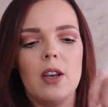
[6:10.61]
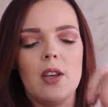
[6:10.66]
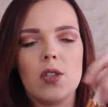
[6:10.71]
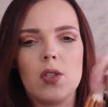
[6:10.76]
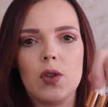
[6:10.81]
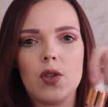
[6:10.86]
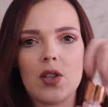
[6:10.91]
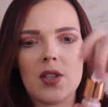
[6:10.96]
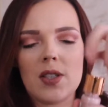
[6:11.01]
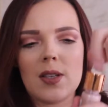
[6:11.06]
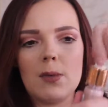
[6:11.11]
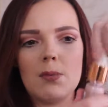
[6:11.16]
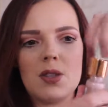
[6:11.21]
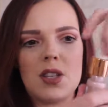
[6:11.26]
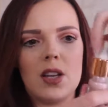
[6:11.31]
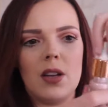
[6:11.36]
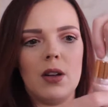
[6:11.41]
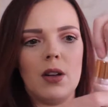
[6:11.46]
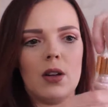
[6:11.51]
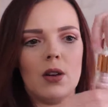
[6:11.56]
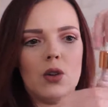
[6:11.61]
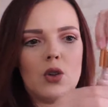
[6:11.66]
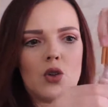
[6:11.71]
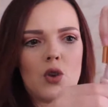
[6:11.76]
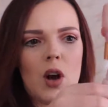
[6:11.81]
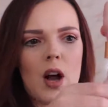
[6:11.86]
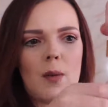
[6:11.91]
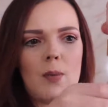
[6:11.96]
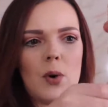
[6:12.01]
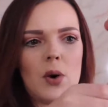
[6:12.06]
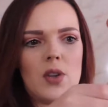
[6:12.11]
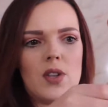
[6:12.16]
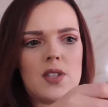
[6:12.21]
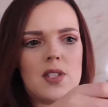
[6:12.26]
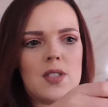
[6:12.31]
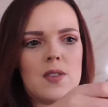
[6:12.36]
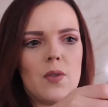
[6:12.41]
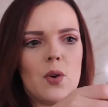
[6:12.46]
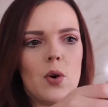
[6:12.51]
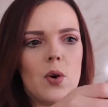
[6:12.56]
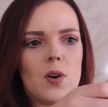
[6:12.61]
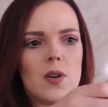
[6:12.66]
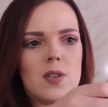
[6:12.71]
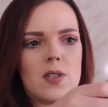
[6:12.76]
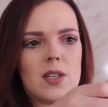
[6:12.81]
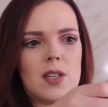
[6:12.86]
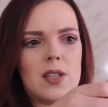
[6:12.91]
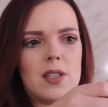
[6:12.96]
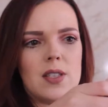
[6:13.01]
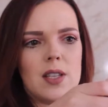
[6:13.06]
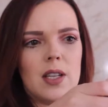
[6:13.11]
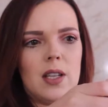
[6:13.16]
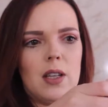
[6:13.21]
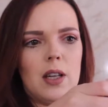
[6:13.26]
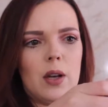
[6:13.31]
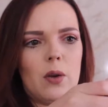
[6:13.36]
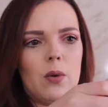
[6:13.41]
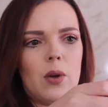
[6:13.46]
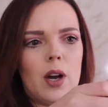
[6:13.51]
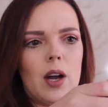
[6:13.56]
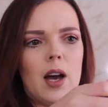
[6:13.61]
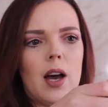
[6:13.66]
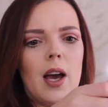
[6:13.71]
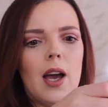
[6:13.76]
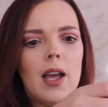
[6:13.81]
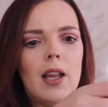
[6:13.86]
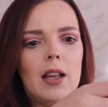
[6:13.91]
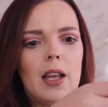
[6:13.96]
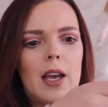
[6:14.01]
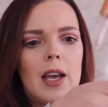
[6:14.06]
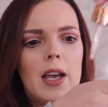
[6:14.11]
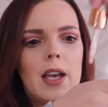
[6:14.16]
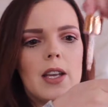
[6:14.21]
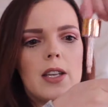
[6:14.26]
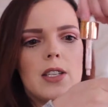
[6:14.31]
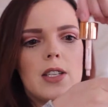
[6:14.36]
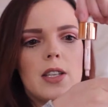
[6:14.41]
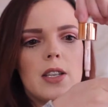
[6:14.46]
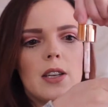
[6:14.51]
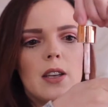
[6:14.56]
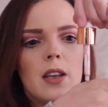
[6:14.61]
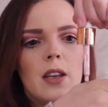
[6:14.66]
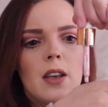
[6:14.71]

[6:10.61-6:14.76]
So it just comes in a little dropper. This of course is a liquid highlight.